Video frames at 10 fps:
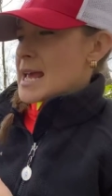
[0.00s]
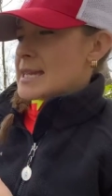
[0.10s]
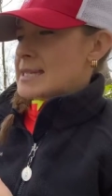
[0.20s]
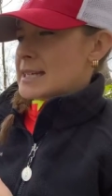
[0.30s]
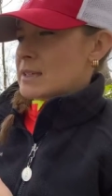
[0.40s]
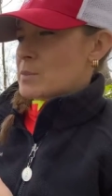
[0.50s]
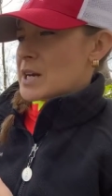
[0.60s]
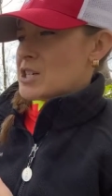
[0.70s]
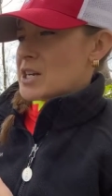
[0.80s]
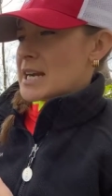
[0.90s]
in
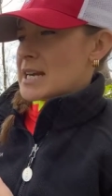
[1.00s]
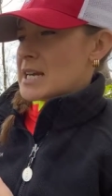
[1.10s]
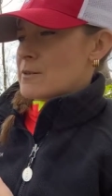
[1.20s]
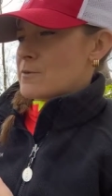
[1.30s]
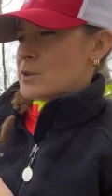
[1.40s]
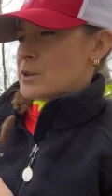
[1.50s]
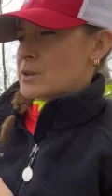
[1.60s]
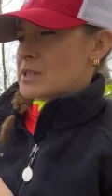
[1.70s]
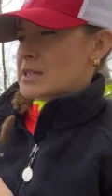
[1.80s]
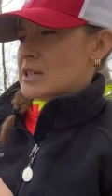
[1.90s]
celebration and eat
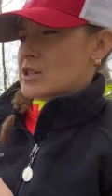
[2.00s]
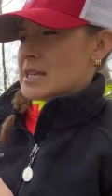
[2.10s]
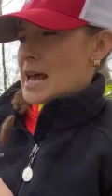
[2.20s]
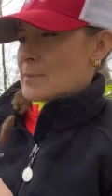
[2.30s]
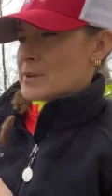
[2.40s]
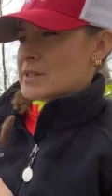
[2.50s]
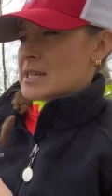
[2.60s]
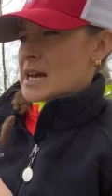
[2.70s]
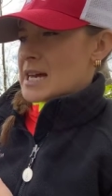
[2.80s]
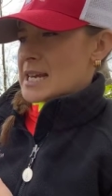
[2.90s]
foods such as apples
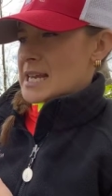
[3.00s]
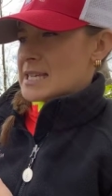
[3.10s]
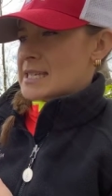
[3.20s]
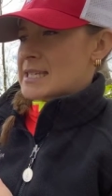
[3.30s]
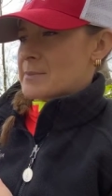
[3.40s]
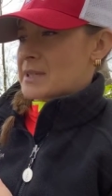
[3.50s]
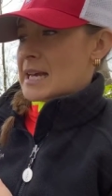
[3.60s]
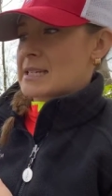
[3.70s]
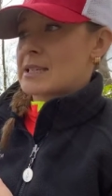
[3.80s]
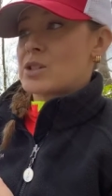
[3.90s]
and honey to
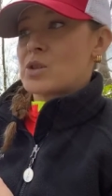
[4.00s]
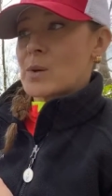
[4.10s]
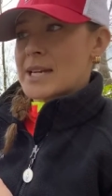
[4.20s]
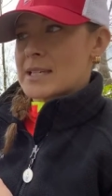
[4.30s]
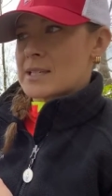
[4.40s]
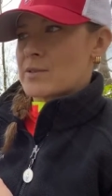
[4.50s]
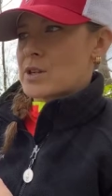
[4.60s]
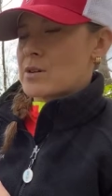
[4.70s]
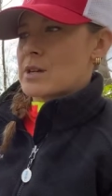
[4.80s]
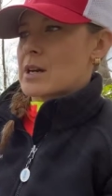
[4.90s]
symbolize the sweetness of the
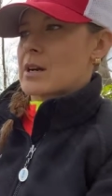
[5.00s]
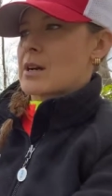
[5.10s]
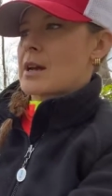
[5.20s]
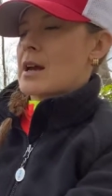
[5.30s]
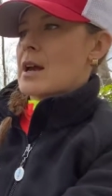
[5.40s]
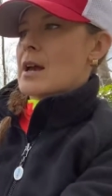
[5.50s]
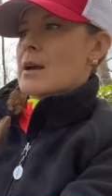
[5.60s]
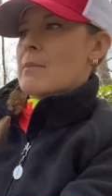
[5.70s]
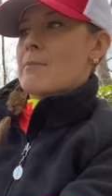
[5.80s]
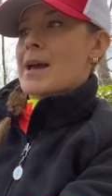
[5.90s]
new year.
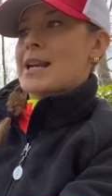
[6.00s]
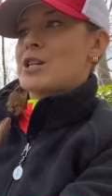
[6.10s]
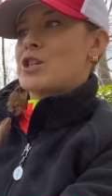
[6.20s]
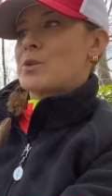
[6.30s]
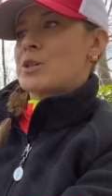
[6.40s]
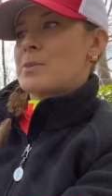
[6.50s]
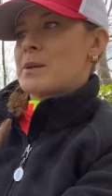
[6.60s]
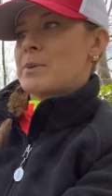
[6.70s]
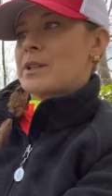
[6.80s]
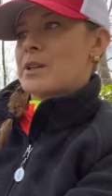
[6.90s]
Many Jewish
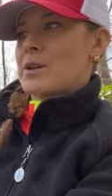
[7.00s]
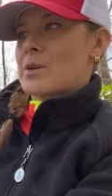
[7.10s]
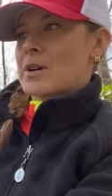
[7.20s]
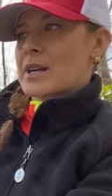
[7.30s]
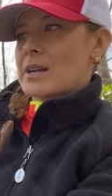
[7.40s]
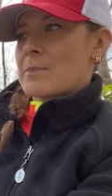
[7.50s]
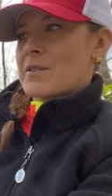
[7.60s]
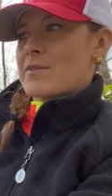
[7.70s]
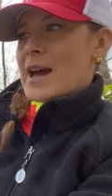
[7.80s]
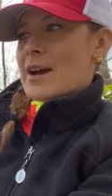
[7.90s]
people in New York can be
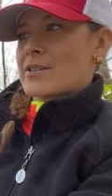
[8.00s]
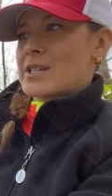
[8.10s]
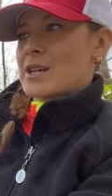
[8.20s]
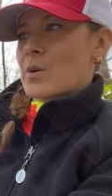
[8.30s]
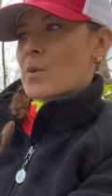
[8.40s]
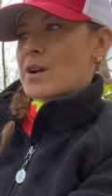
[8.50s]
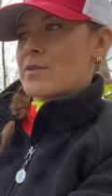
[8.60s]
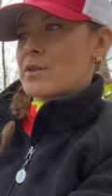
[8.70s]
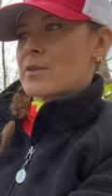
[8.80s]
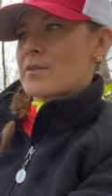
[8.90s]
found near one of
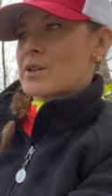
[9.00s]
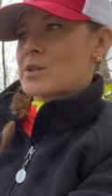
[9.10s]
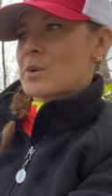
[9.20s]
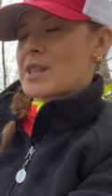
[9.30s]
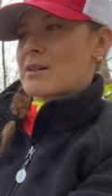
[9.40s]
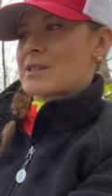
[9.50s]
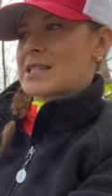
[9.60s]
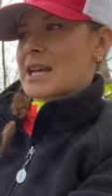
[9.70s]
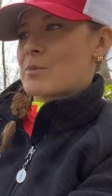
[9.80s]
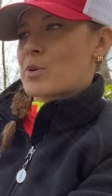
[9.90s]
the rivers where they
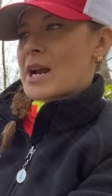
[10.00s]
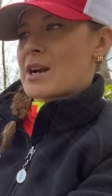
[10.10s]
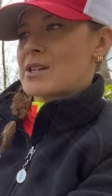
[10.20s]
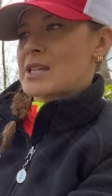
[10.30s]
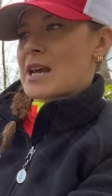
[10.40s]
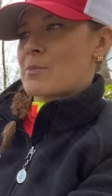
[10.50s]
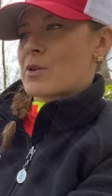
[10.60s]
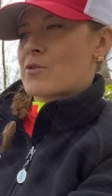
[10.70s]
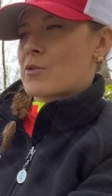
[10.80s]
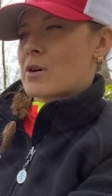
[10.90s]
recite prayers and
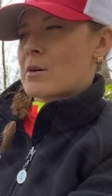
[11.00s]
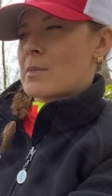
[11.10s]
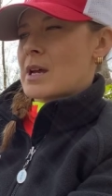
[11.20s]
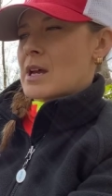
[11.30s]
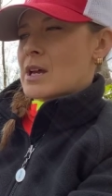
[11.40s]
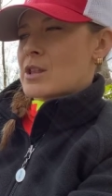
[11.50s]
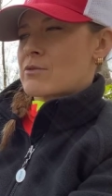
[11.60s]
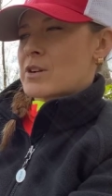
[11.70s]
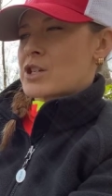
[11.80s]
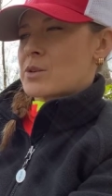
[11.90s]
perform the
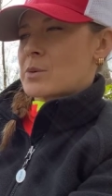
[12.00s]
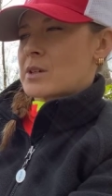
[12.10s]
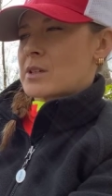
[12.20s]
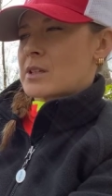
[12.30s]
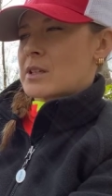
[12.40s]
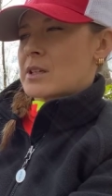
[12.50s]
ritual